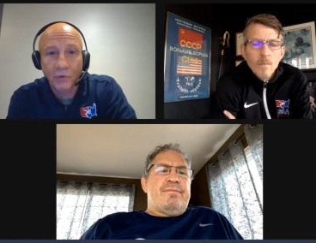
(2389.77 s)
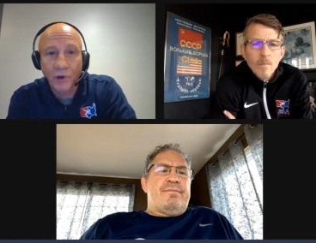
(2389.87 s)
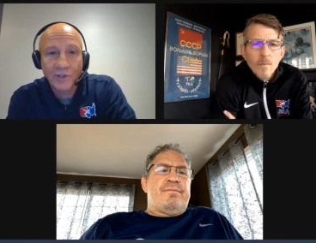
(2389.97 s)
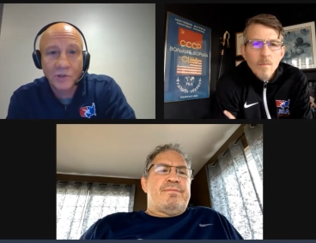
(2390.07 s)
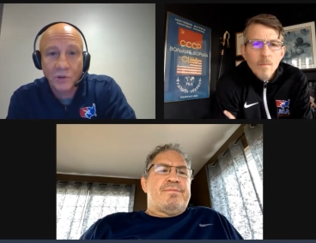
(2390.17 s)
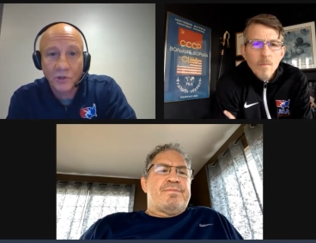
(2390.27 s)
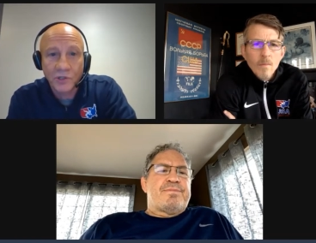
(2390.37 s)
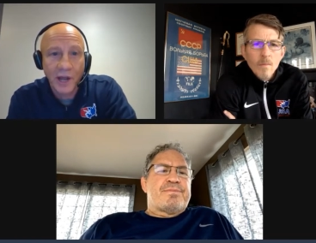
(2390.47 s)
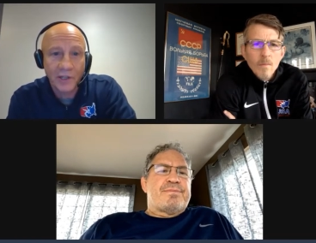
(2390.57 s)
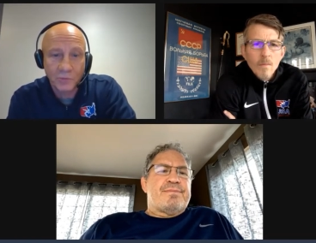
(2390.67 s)

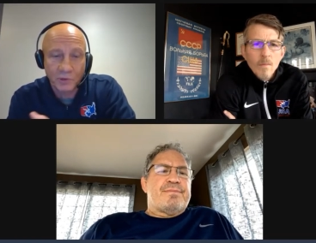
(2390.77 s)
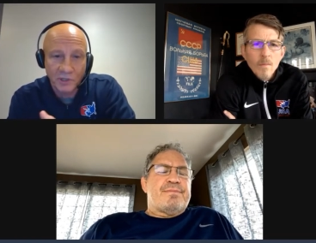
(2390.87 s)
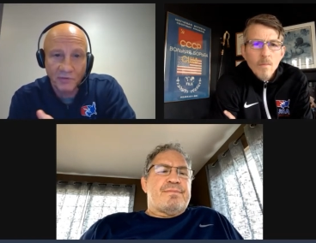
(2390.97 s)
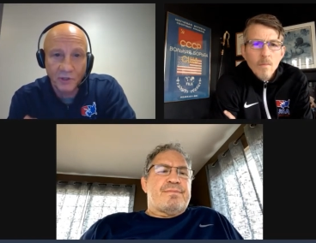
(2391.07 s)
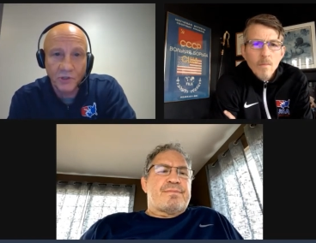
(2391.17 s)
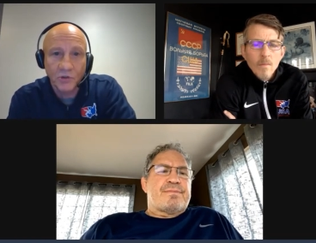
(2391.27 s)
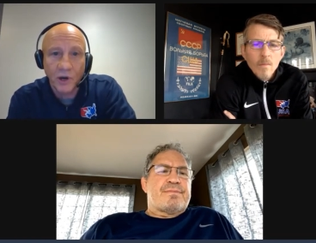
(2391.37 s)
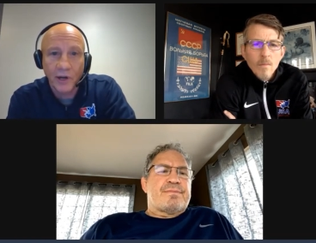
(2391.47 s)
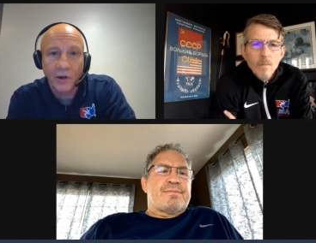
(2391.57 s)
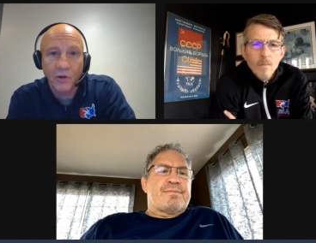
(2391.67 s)
Speaker 1: wrestlers, not specific to
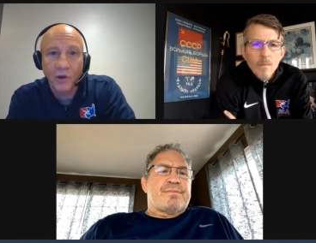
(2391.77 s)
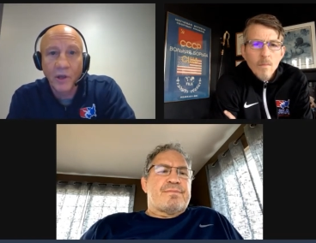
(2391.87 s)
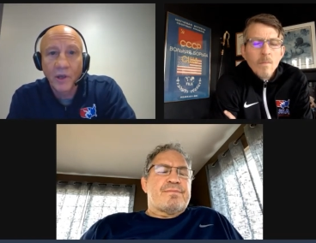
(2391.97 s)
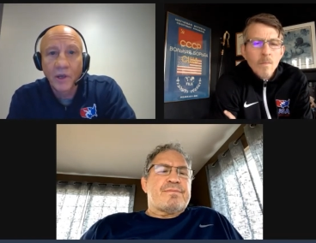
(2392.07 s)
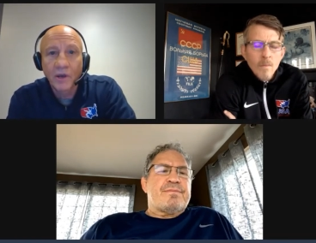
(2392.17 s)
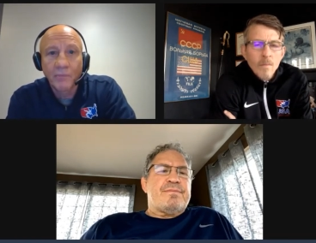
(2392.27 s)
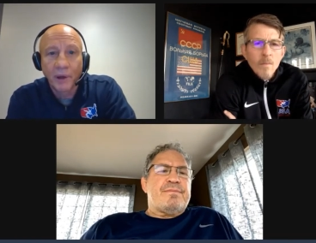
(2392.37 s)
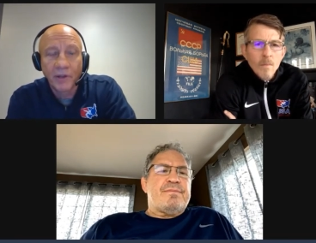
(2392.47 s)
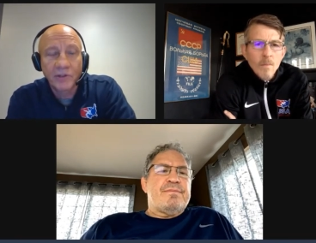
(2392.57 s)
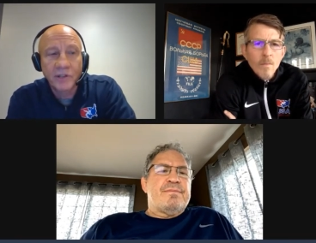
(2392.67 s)
Greco.
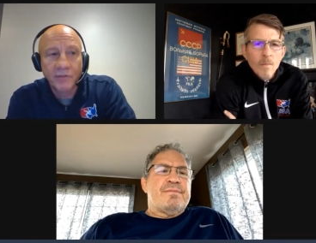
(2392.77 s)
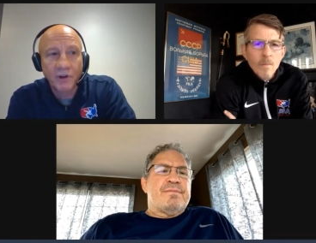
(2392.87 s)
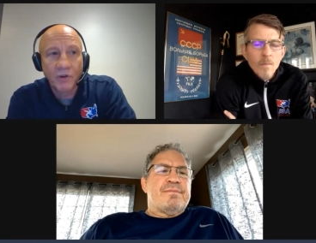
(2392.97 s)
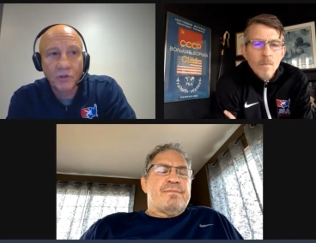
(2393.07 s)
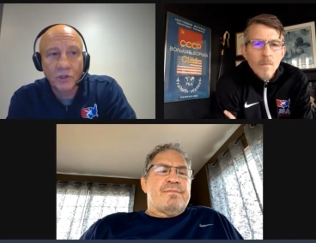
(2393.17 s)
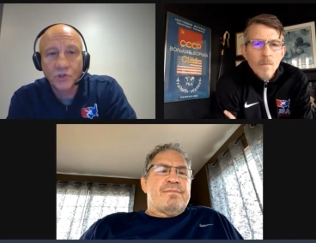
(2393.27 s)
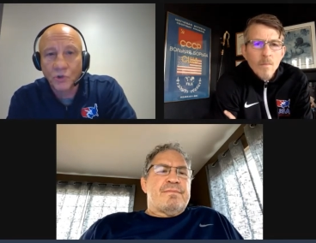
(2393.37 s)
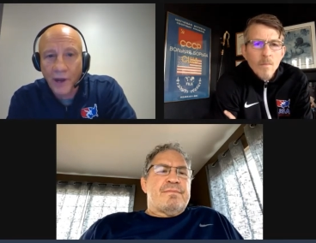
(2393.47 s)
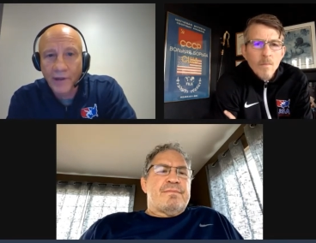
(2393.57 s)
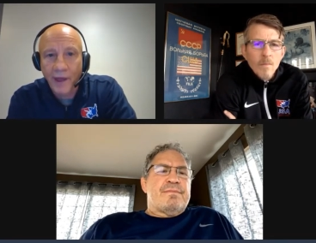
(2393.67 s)
But it's difficult to
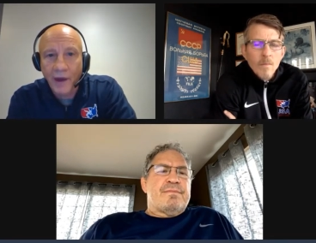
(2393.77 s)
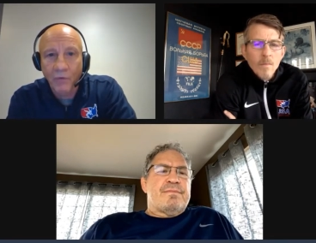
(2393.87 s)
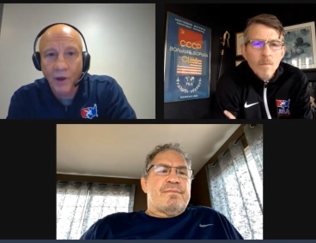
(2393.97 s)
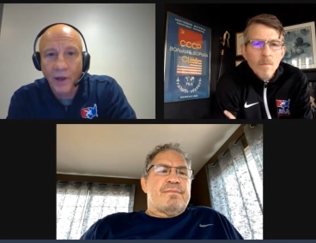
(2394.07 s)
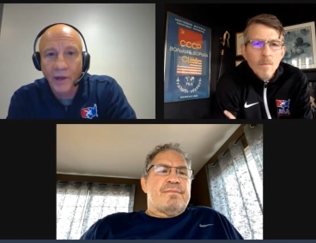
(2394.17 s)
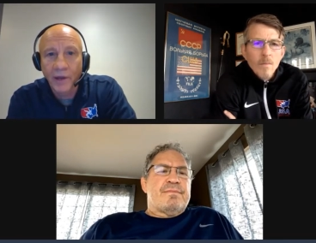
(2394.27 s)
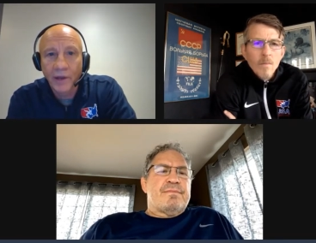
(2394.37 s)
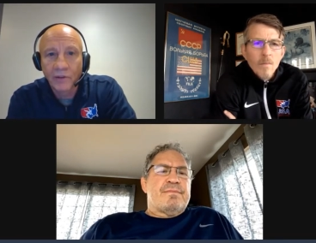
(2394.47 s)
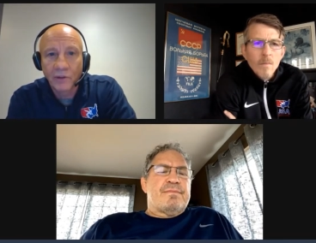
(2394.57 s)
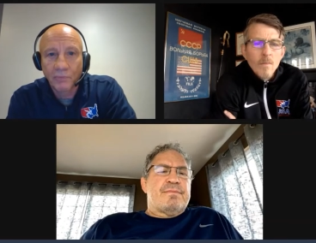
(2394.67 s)
train that way
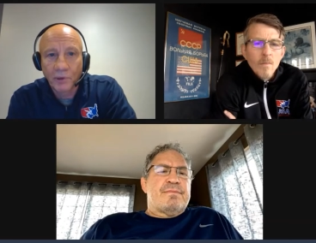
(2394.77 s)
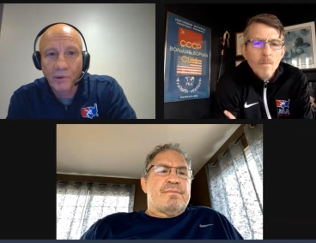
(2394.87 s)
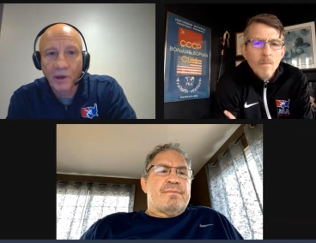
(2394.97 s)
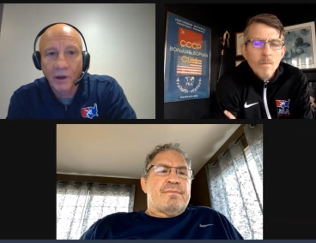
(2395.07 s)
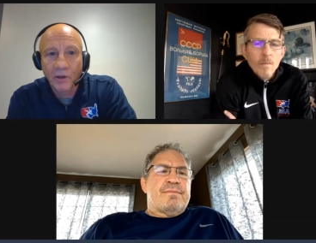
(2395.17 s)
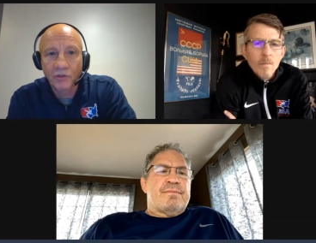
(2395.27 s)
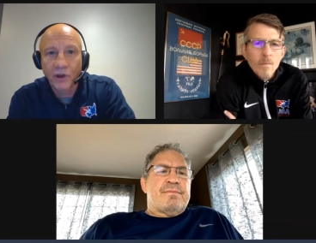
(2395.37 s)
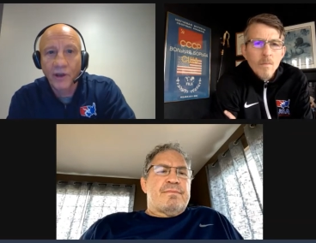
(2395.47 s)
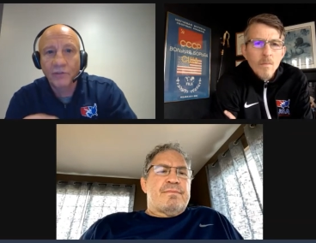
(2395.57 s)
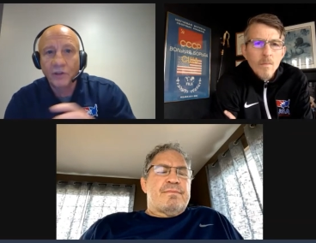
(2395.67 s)
simply because
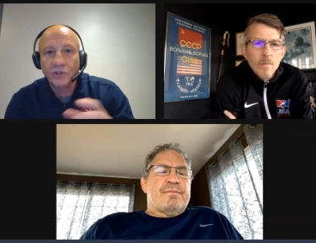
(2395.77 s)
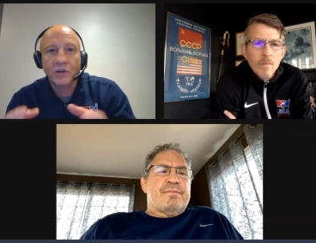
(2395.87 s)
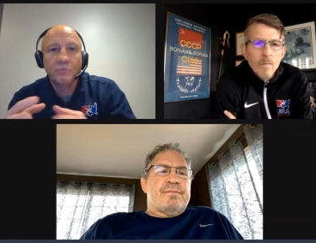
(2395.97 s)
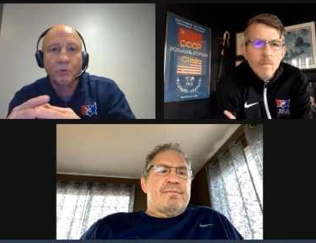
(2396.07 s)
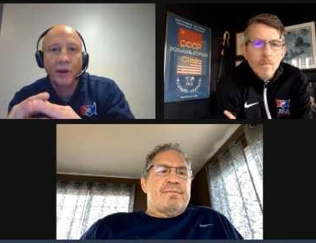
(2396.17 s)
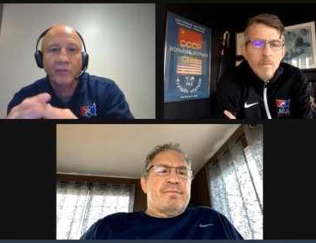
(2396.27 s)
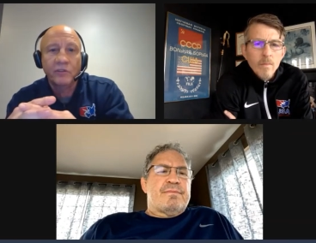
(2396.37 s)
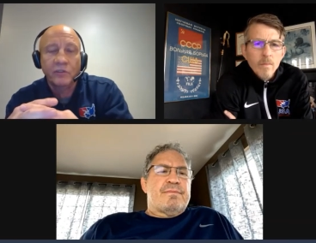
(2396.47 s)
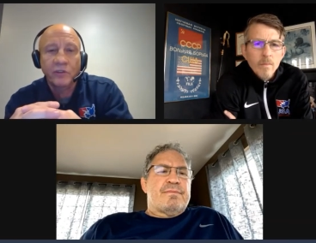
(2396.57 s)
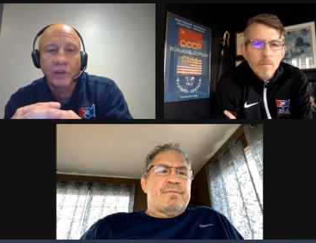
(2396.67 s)
you have such a
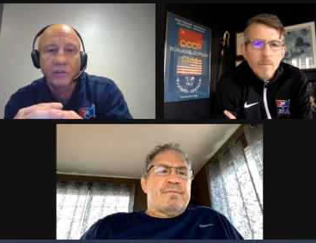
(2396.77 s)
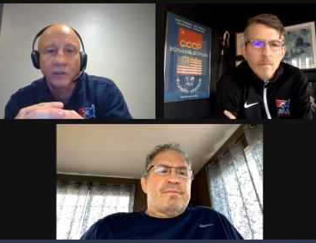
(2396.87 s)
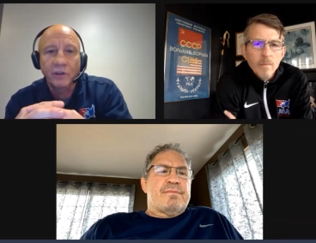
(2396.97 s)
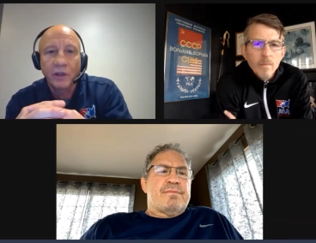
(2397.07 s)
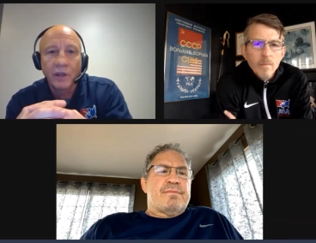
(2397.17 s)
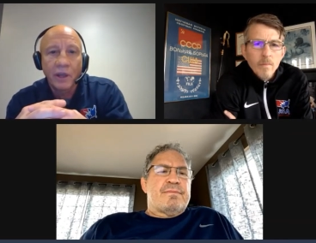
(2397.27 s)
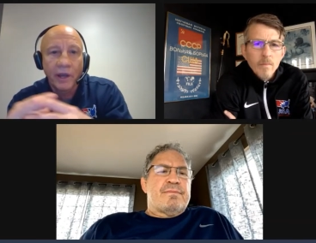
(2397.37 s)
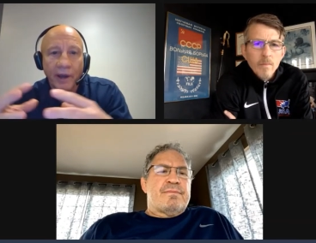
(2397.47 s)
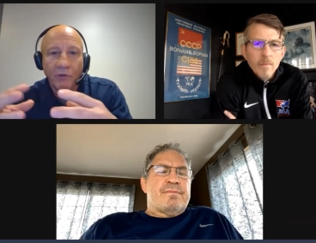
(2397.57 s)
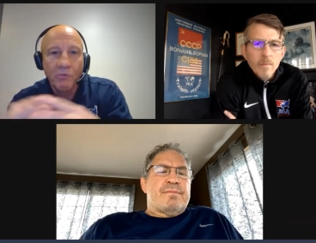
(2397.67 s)
compressed season
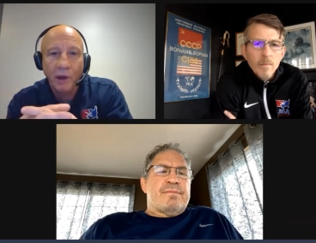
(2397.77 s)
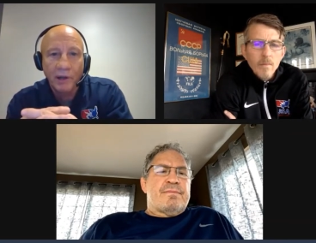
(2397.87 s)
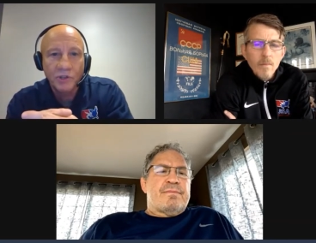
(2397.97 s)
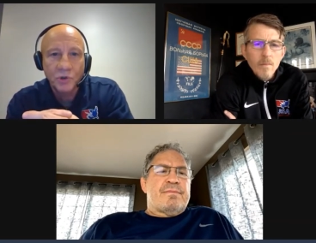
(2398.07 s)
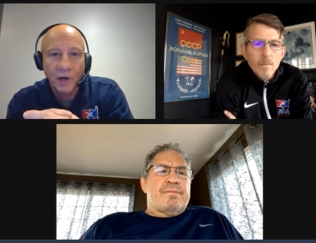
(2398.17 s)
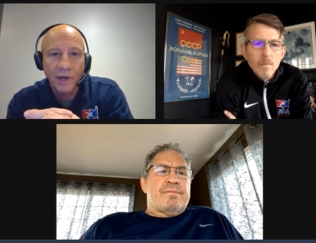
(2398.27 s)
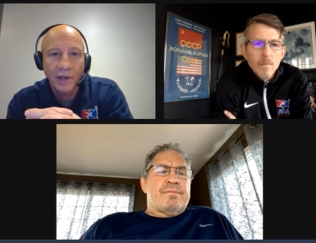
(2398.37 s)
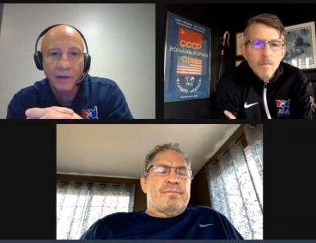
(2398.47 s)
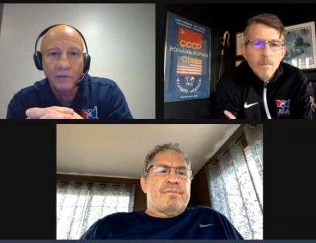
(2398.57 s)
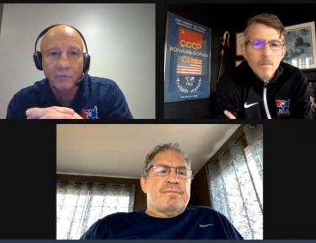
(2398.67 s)
and everybody's trying to
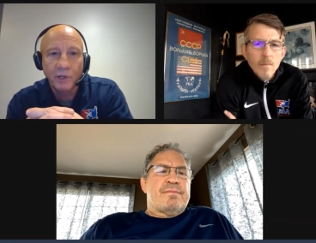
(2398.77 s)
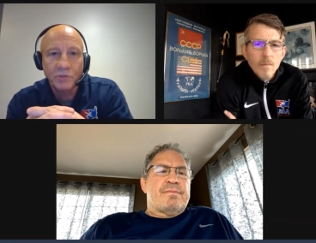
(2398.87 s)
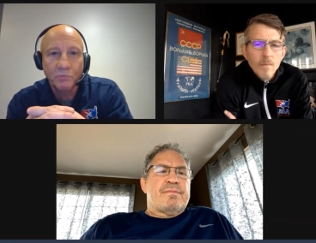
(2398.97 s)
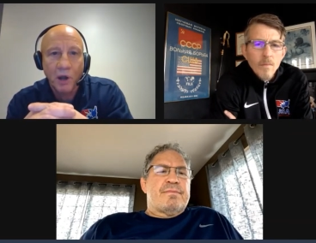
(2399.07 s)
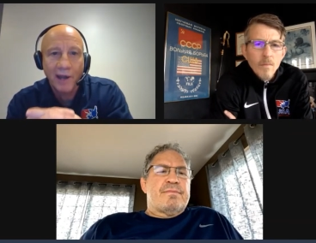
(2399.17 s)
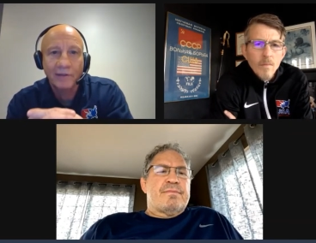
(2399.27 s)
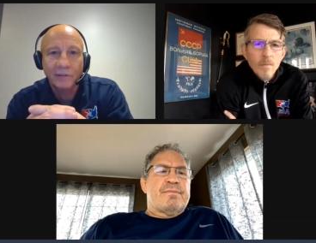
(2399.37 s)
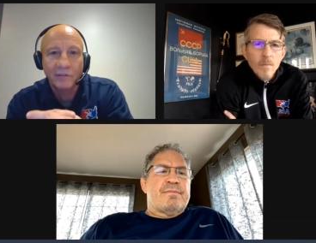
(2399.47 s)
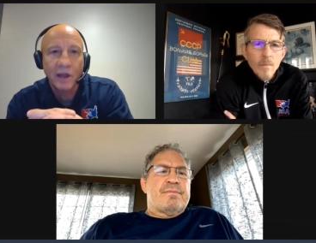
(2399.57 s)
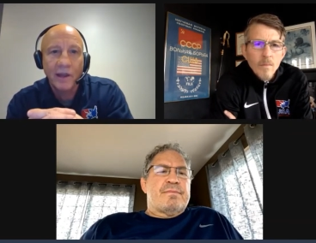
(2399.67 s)
get as much
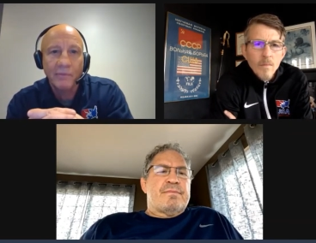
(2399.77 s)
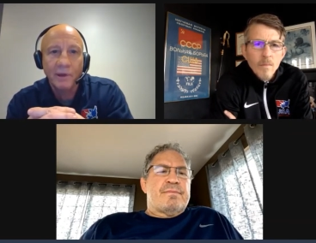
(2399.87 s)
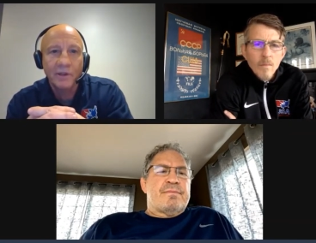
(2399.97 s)
practice time in